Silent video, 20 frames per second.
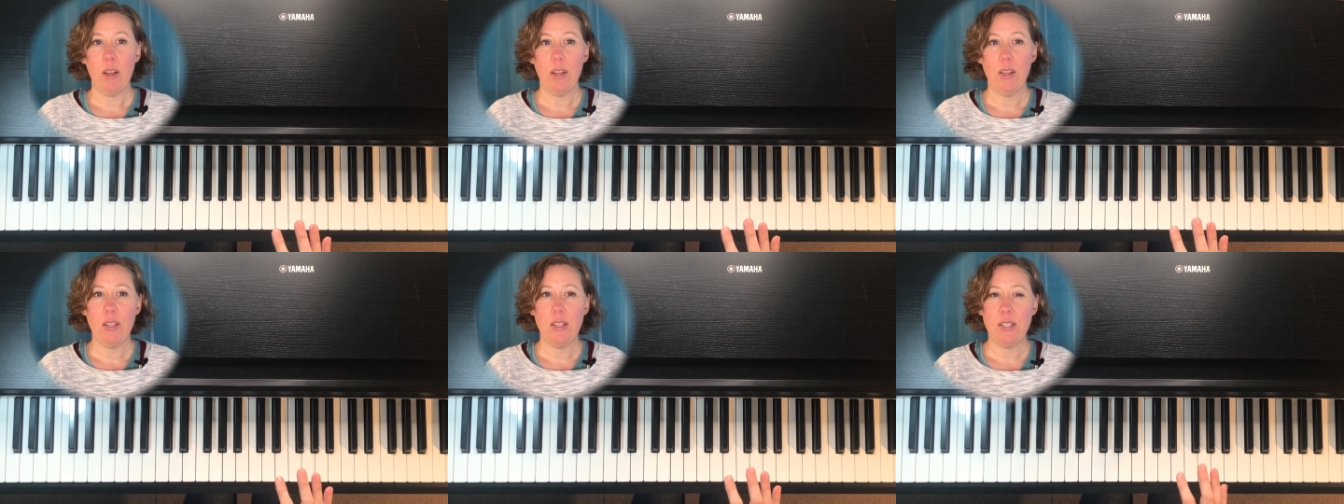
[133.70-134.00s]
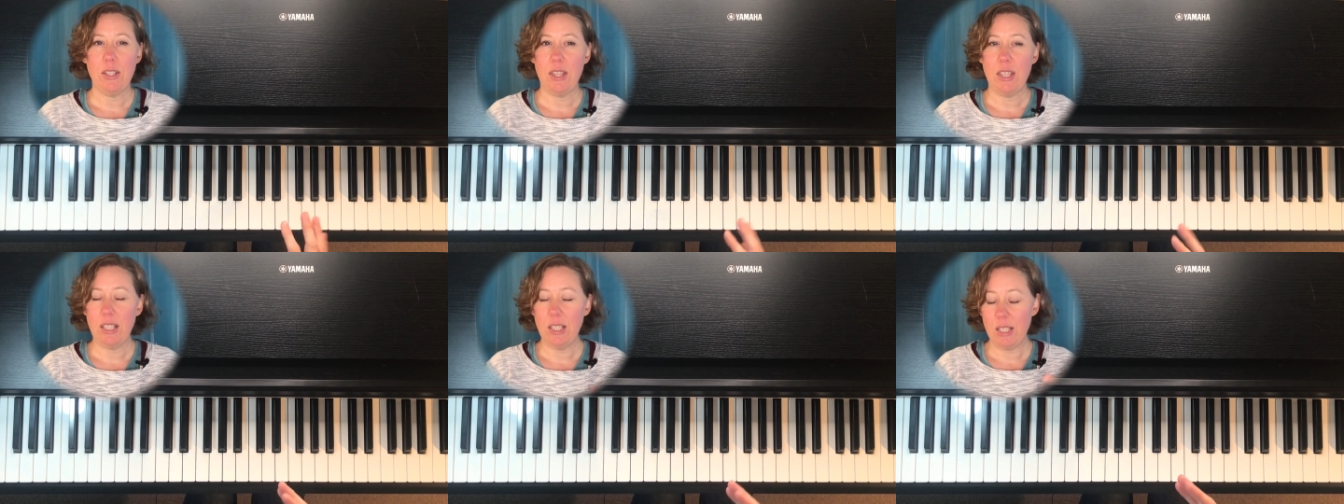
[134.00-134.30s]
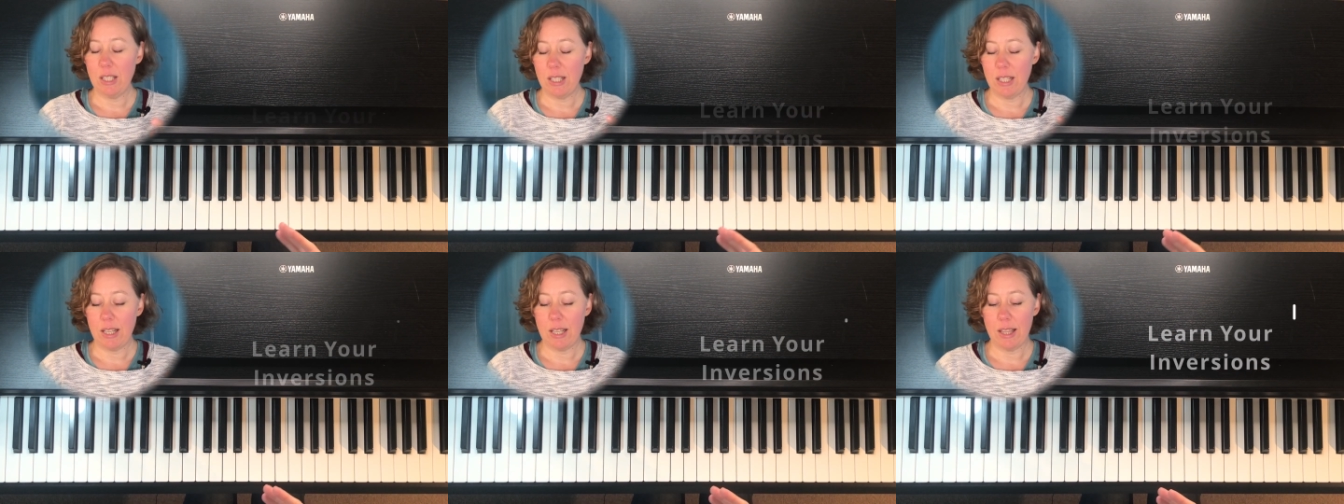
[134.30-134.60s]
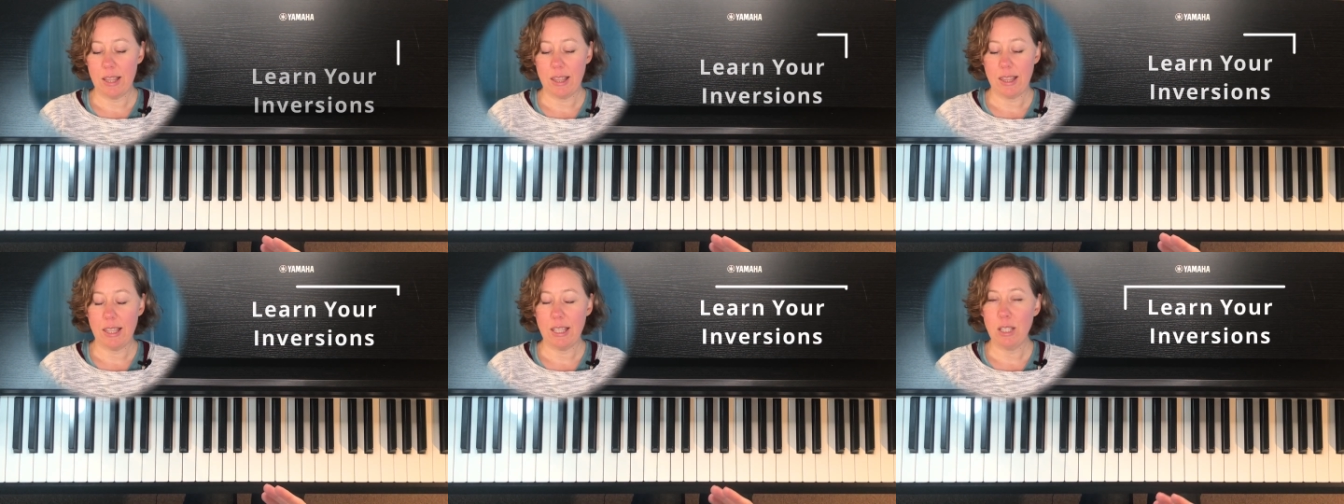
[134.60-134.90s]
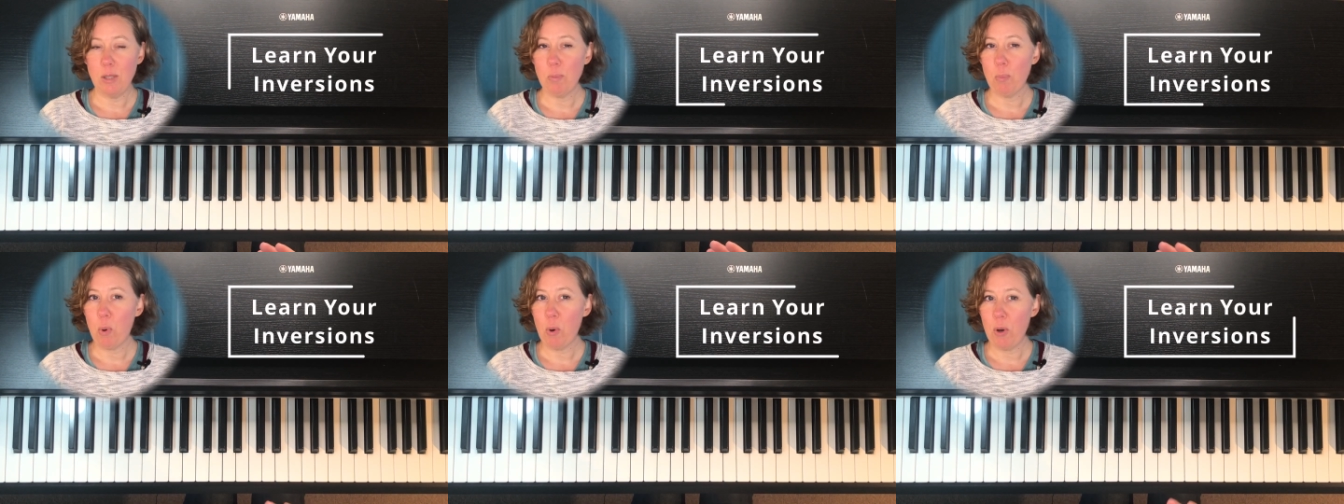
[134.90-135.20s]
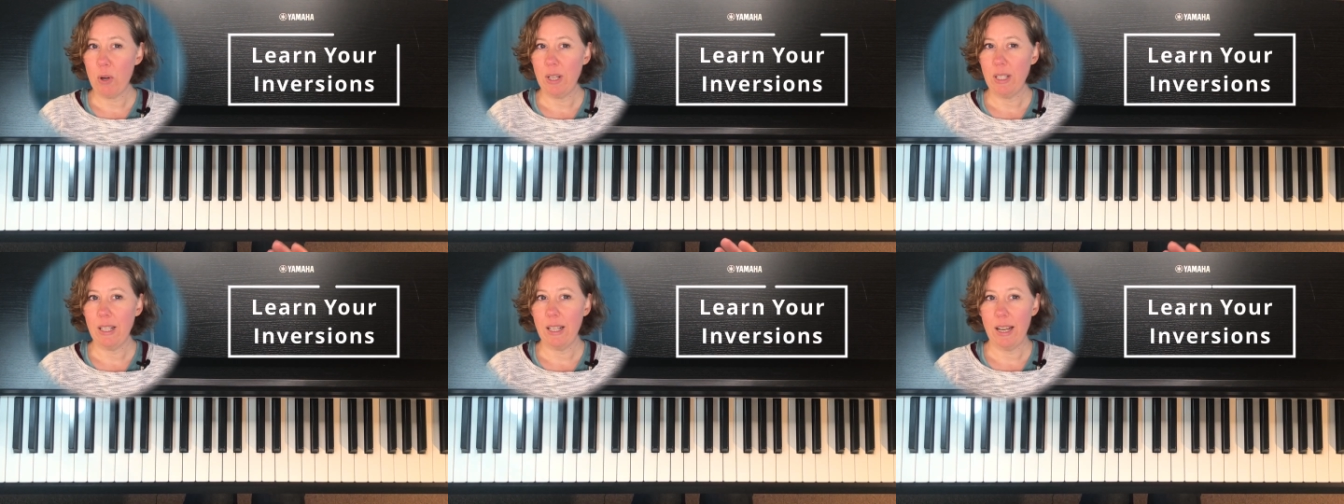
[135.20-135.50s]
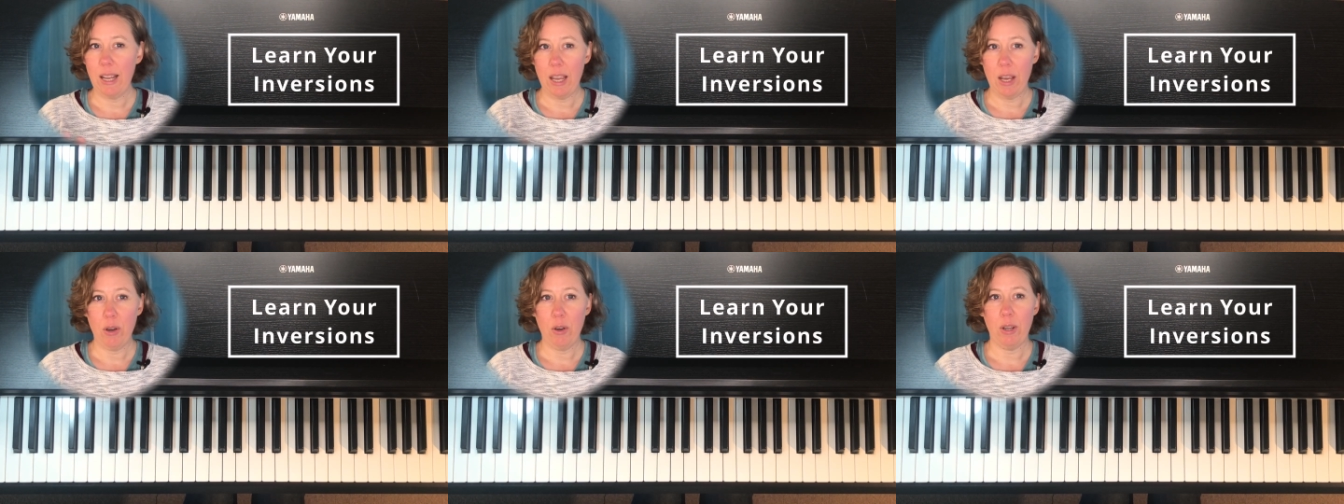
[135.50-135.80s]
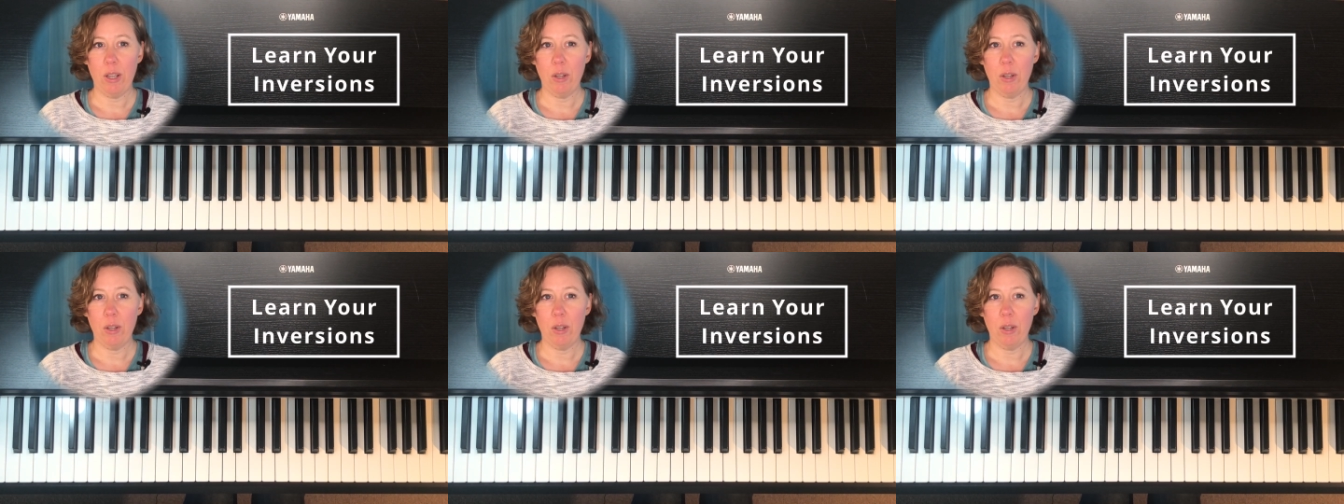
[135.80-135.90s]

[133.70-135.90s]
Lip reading: is this point now